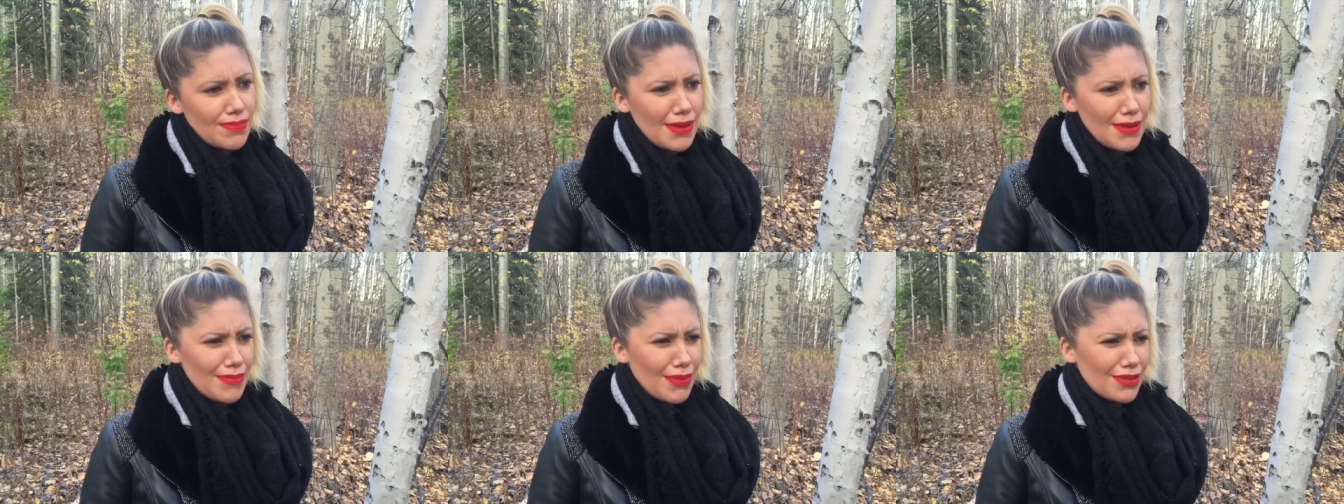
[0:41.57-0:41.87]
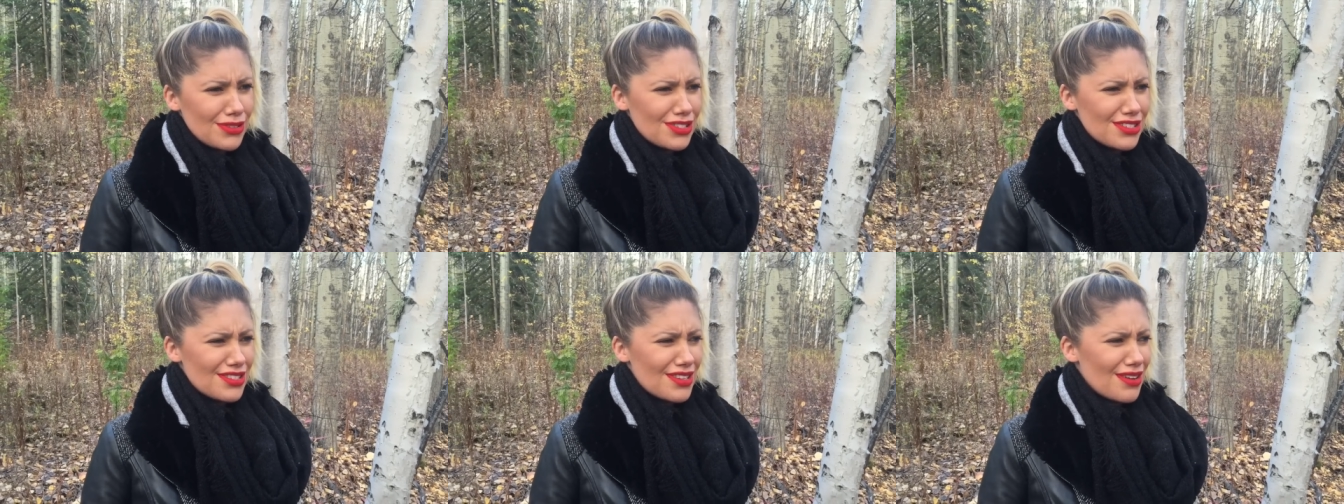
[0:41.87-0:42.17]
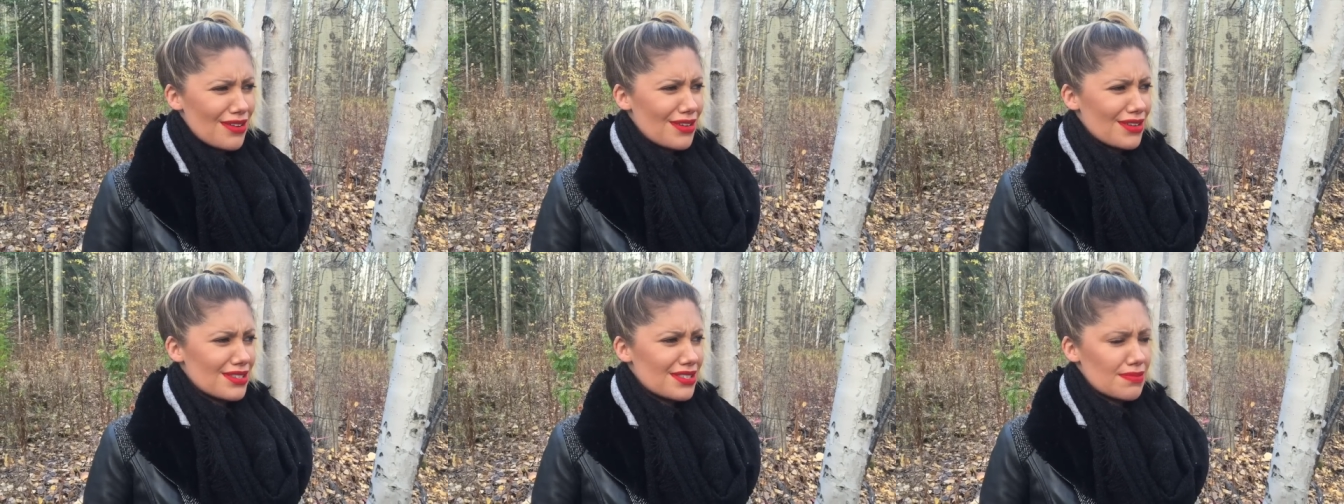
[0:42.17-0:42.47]
people just
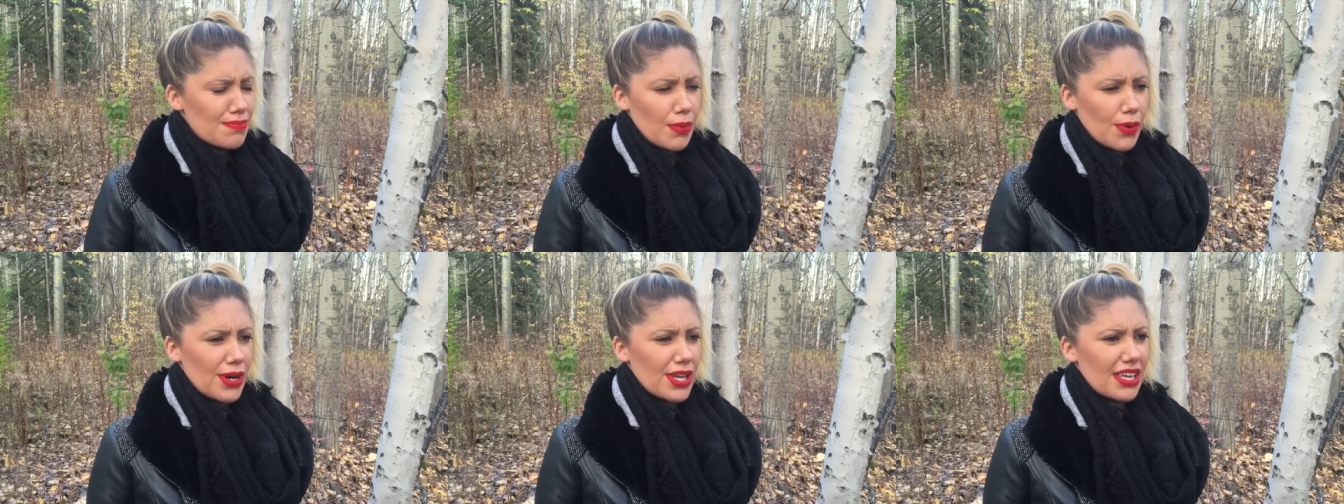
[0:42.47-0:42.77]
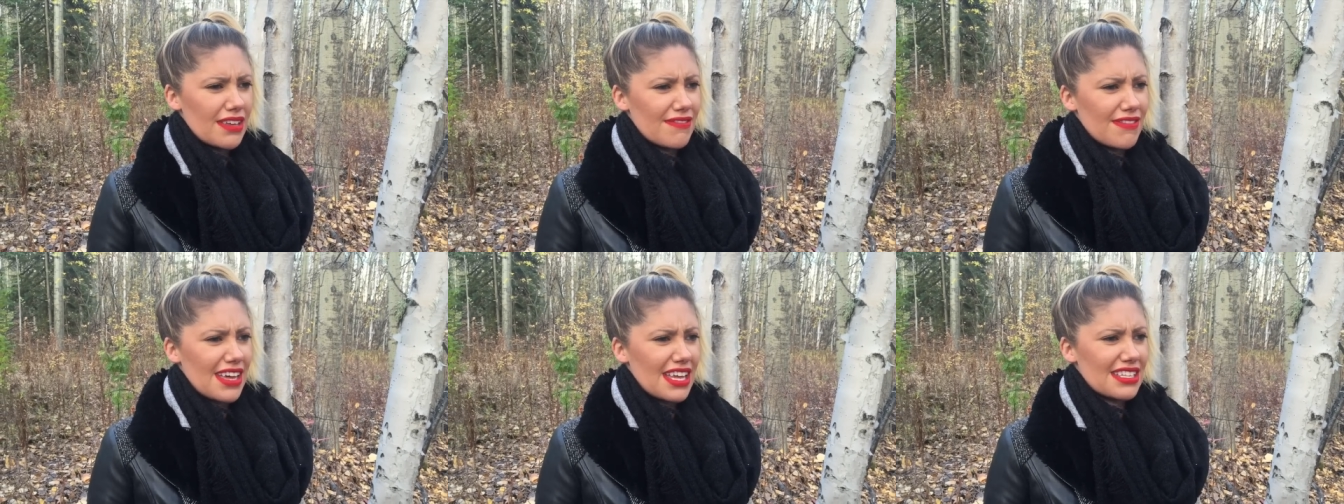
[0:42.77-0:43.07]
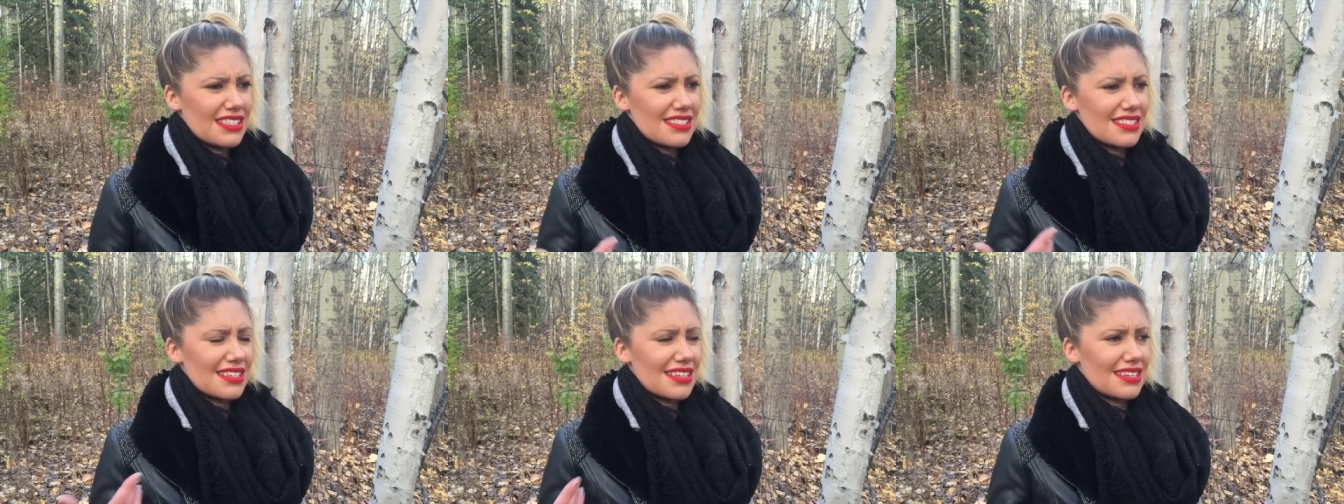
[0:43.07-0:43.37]
go to sporting
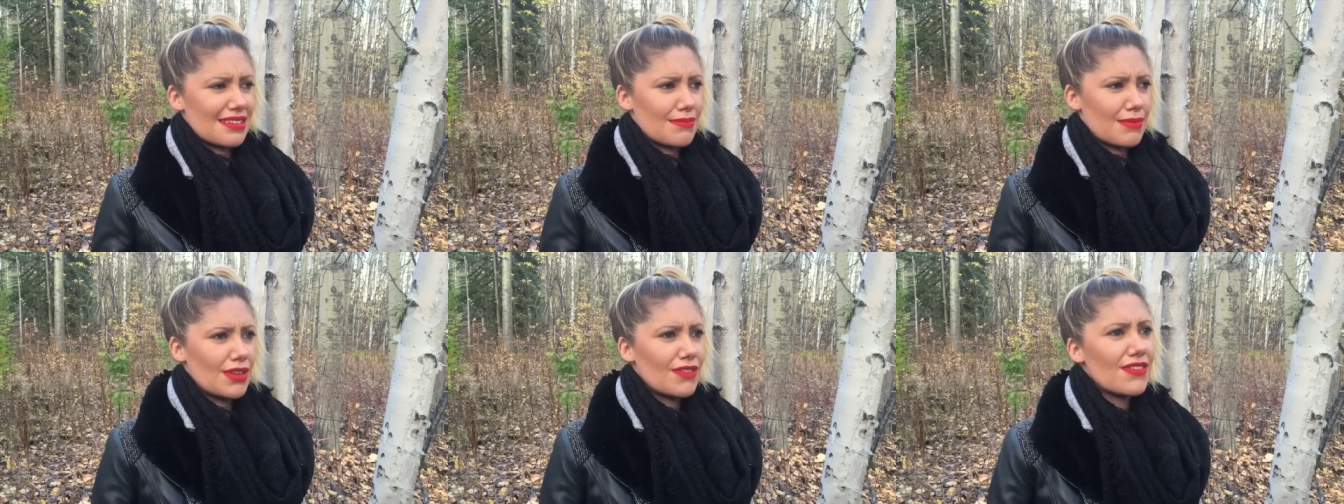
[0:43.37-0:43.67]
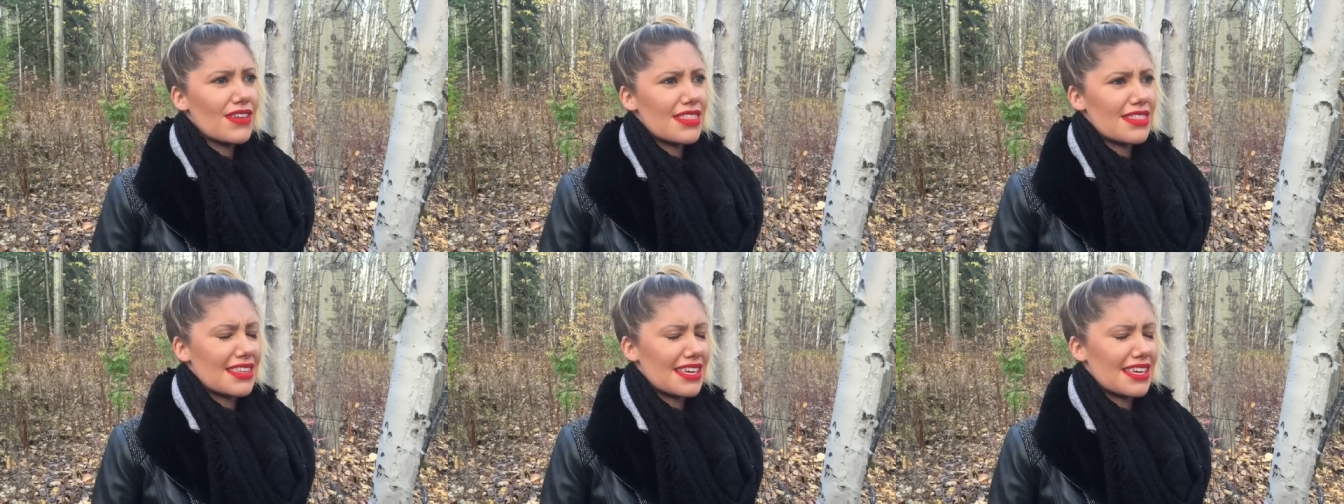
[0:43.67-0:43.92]
events and movie